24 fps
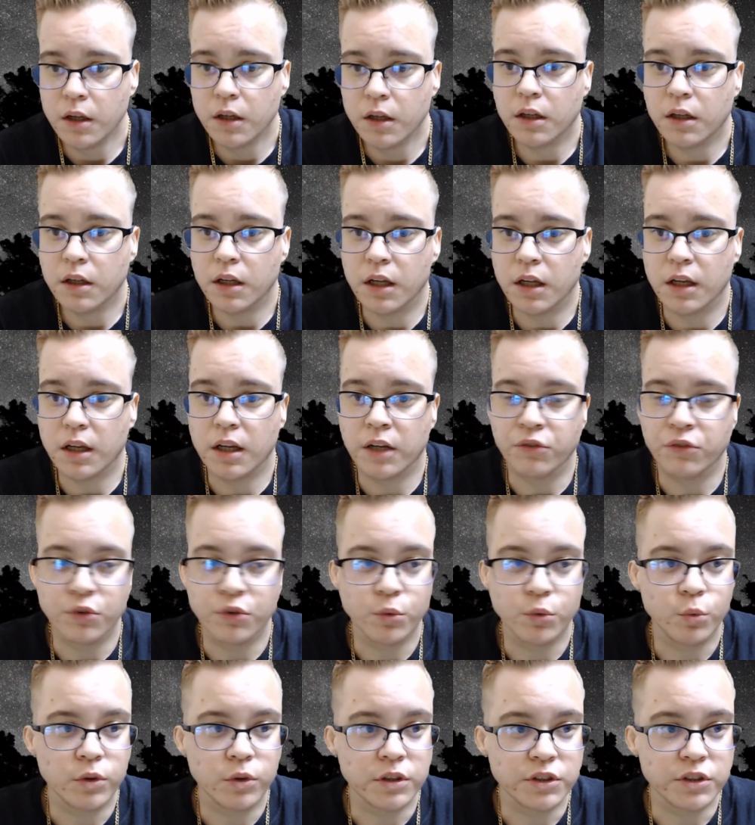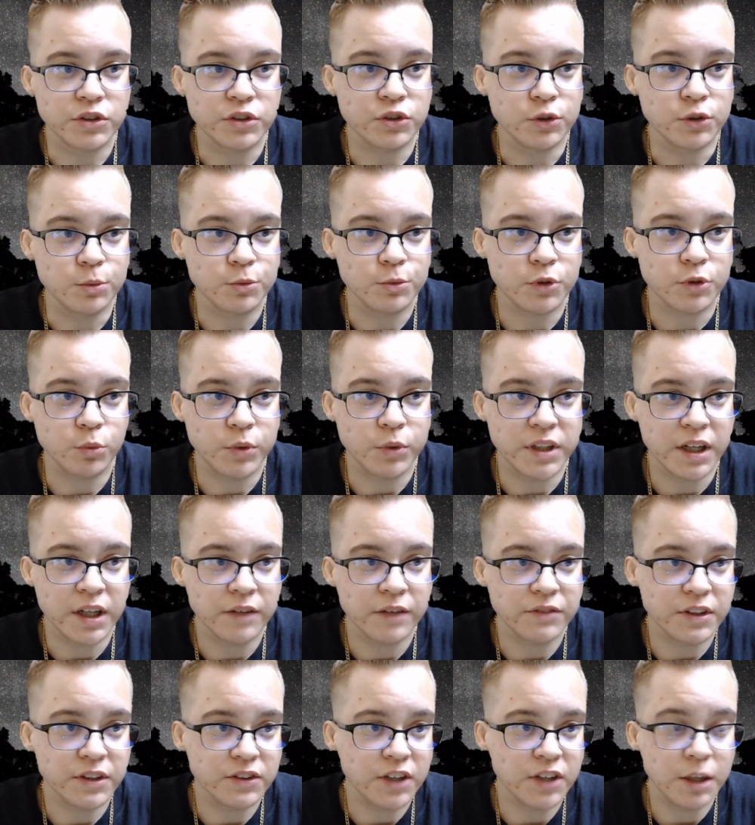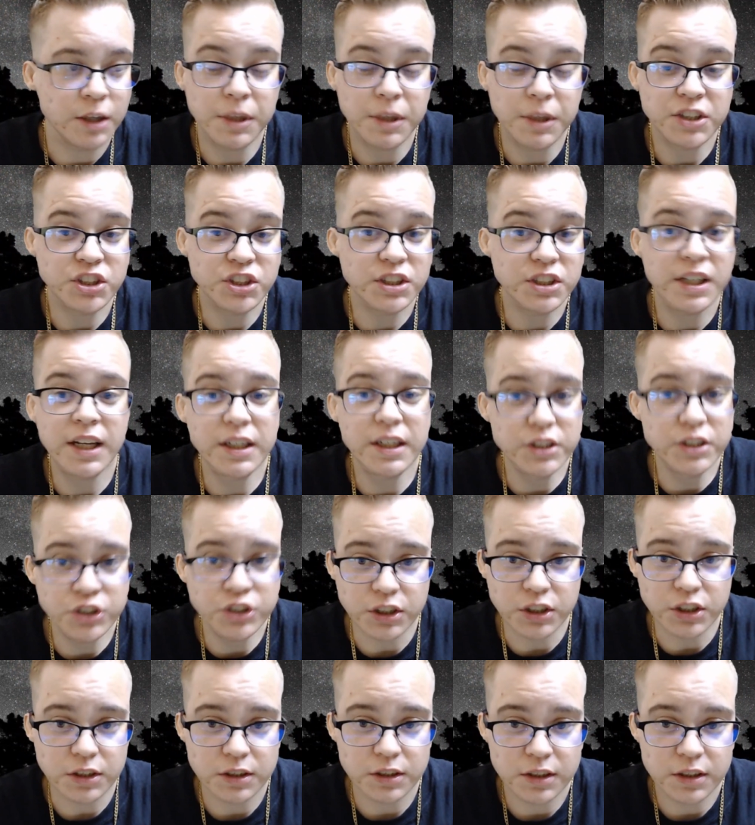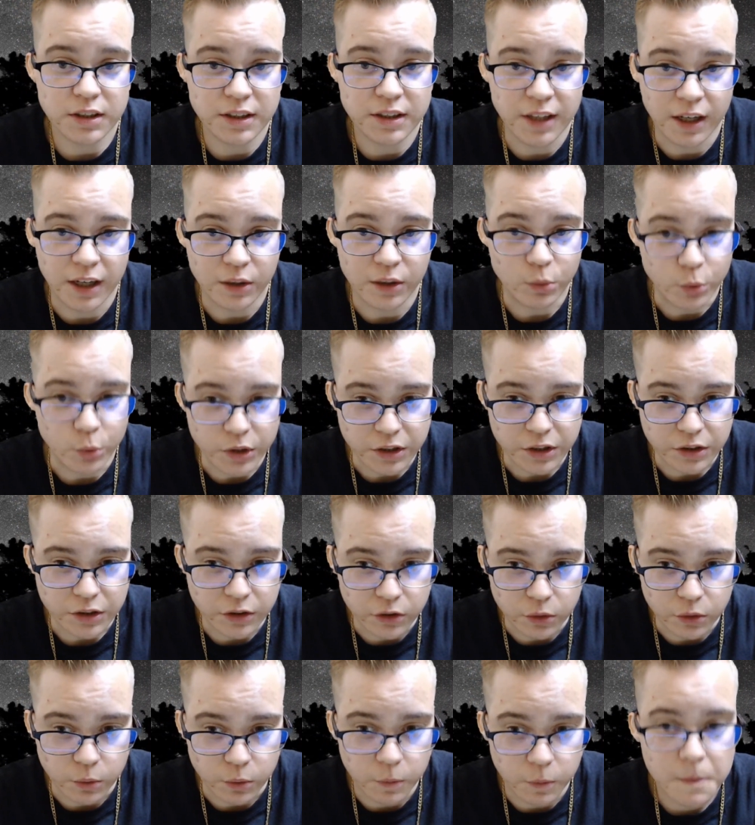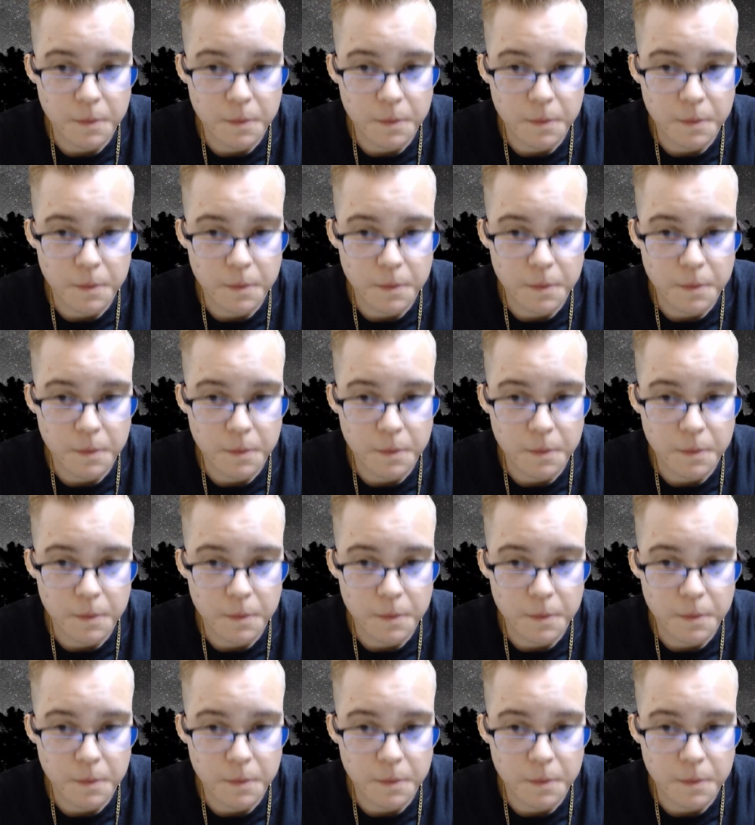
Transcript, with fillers: Everyone assumes that we have the same education that we do.